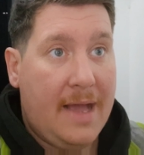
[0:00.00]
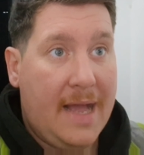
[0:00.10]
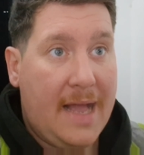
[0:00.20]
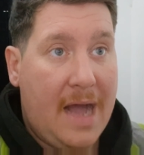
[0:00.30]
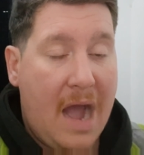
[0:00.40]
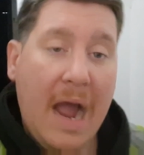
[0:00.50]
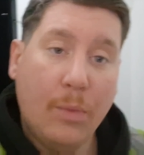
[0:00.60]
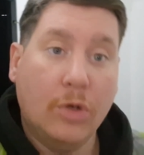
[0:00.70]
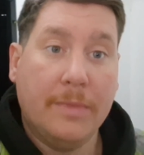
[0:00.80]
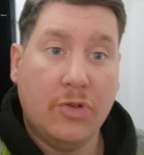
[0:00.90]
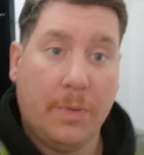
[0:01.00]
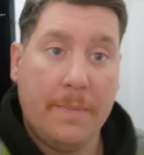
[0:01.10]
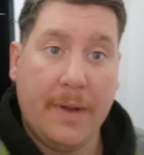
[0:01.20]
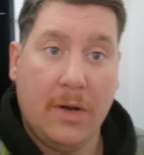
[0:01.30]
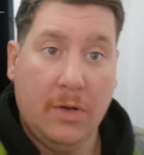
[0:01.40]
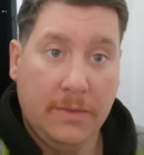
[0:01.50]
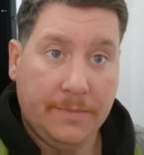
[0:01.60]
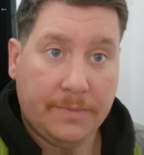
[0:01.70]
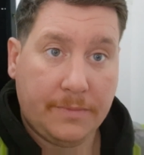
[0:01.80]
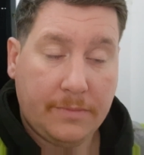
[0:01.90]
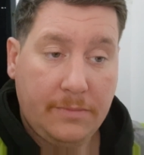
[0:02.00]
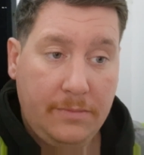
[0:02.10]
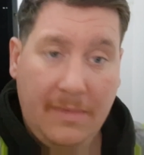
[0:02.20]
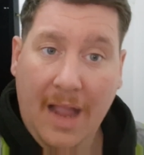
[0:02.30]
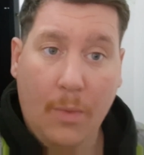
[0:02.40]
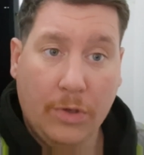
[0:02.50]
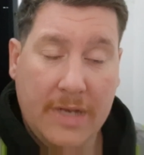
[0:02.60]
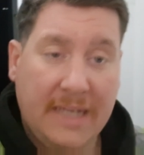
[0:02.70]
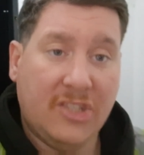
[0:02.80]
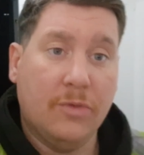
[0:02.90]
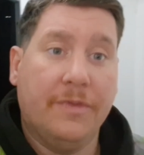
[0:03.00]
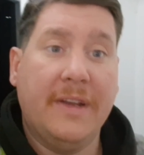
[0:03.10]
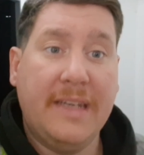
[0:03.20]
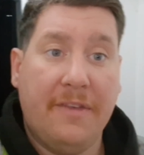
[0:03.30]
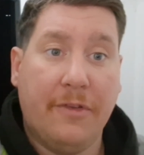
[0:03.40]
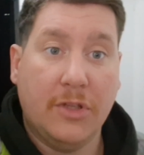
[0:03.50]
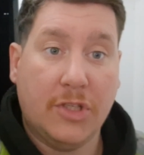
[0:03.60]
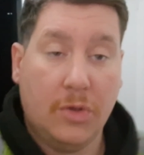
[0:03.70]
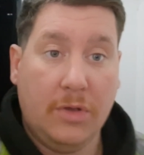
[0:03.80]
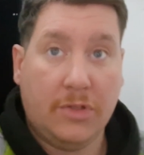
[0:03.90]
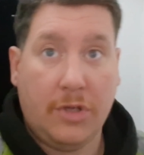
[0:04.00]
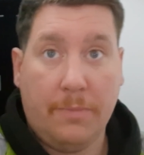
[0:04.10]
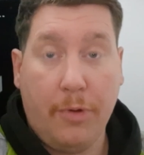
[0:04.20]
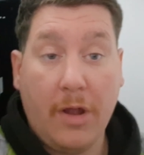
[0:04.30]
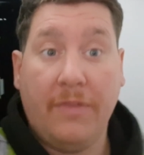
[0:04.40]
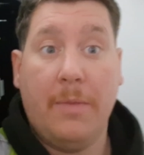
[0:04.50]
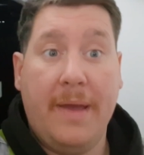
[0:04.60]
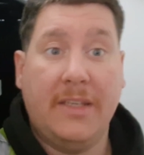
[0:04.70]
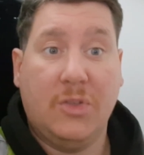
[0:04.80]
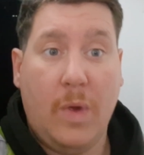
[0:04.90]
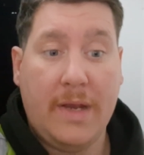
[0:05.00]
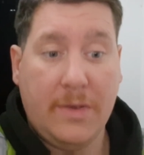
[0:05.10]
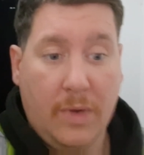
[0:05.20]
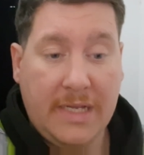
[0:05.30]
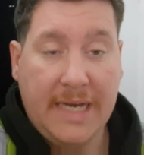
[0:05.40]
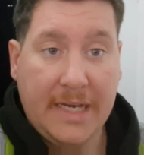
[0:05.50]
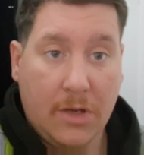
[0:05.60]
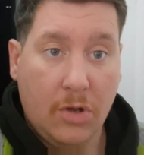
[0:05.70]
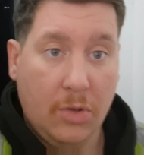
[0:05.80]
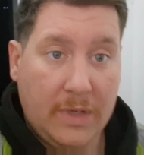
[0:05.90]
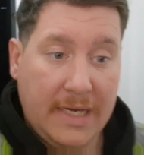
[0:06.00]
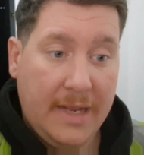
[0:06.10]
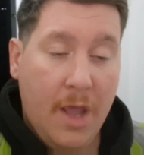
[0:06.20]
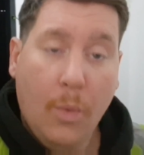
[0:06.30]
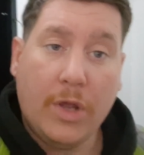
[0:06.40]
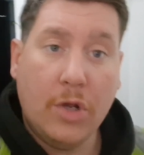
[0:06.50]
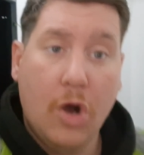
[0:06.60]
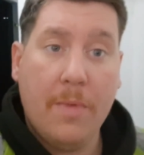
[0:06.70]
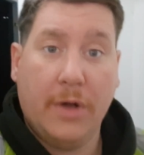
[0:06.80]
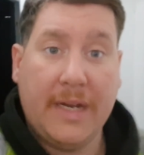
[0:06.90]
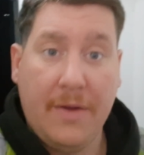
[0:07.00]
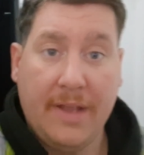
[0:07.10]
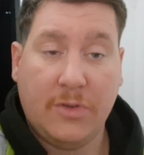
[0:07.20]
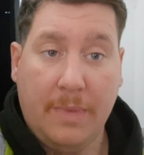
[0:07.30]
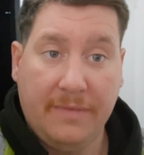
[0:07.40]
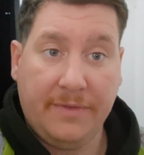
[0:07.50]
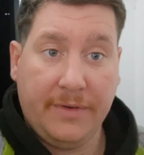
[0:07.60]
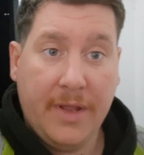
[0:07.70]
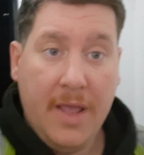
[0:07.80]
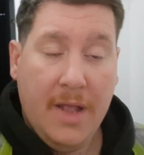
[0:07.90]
I wouldn't be dropping Pido. I wouldn't. It's something different to bring off the bench when you need a goal. We can go more direct to Bamford.